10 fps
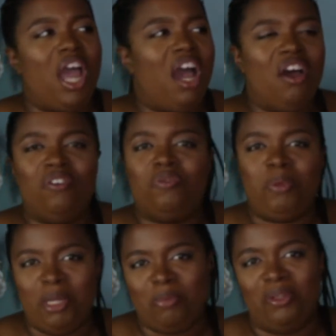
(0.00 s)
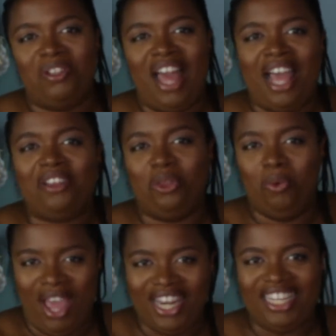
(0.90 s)
of people at the
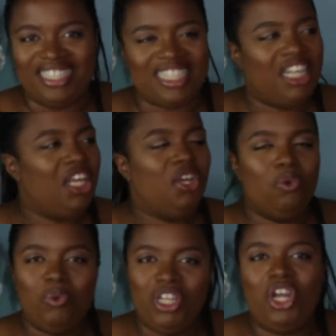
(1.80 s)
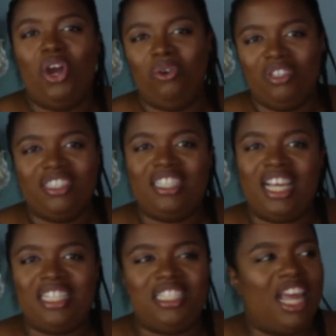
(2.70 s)
weddings. We know
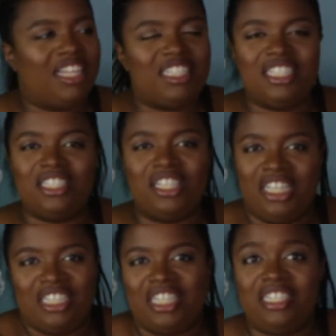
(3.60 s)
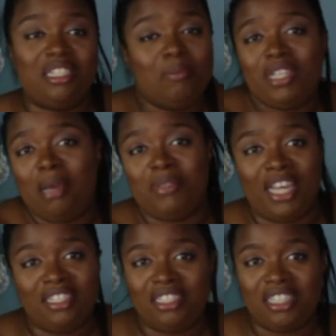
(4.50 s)
that exes exist. Sometimes
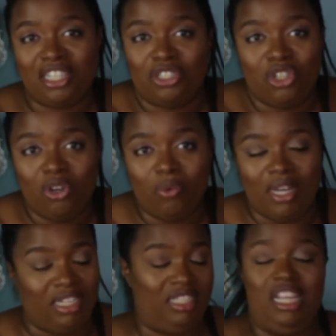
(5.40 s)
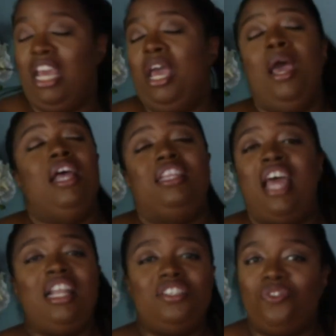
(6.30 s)
exes get to go to weddings.
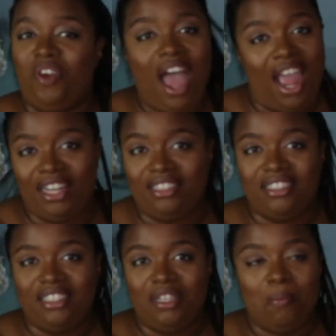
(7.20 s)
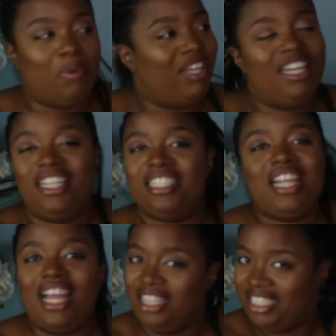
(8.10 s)
That's fine, but it is
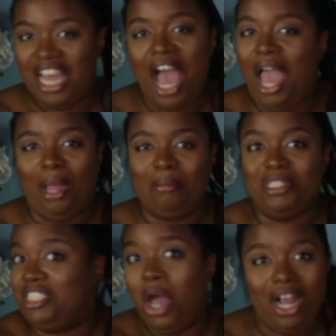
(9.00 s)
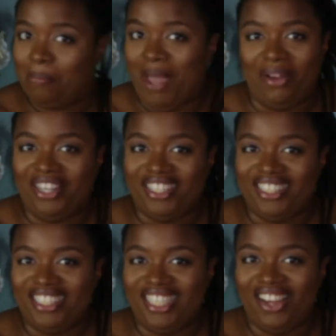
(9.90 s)
not the time to talk about it,
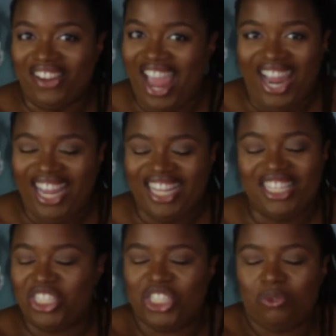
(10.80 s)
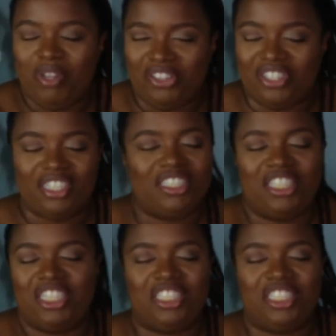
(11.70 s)
okay? It's just weird. Like,